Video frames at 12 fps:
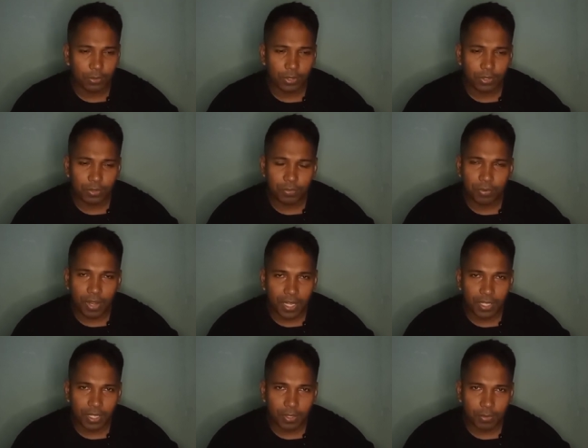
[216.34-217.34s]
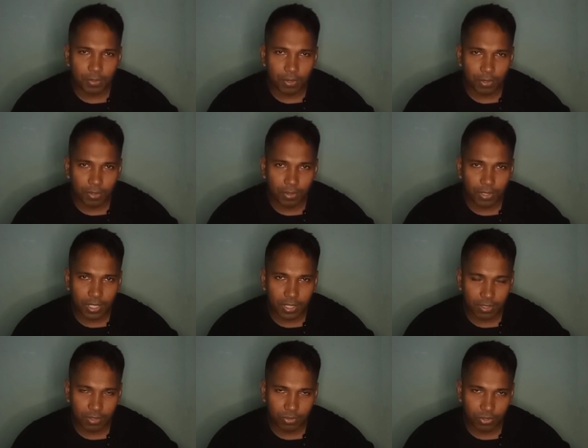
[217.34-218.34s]
We could find out all
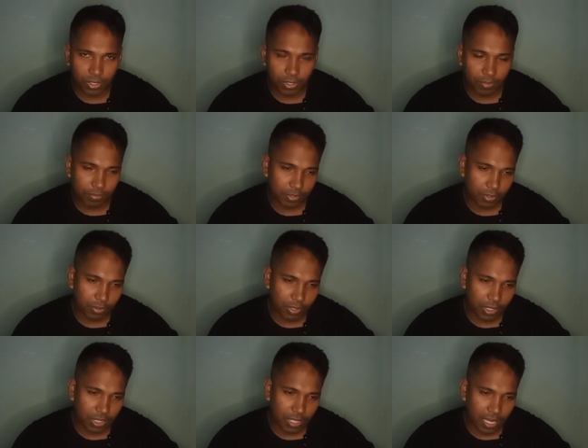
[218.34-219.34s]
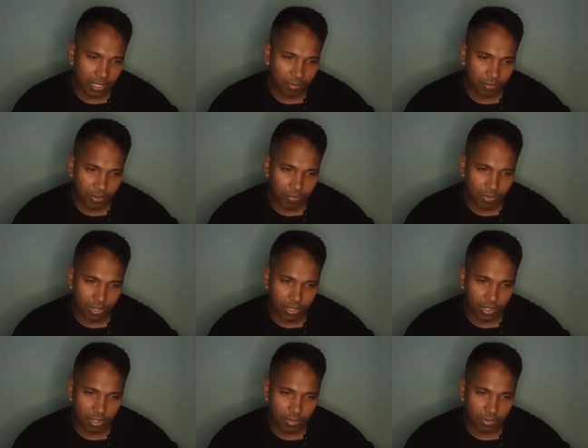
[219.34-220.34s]
that three options in activity
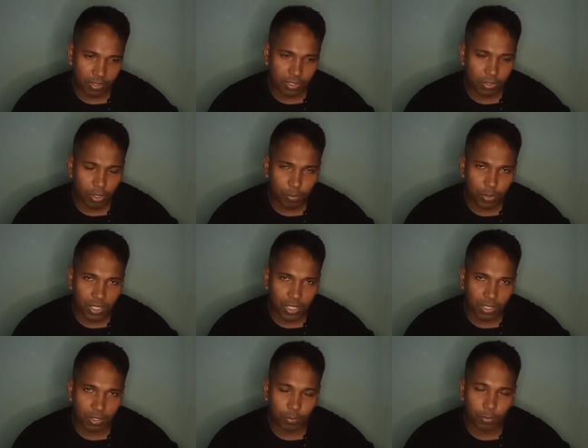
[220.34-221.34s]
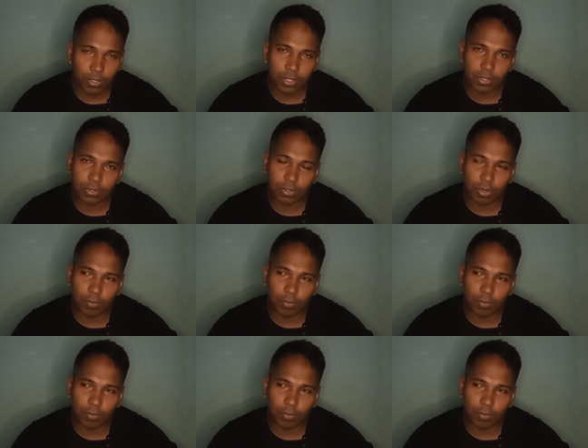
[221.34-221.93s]
feed. Then subsetting, which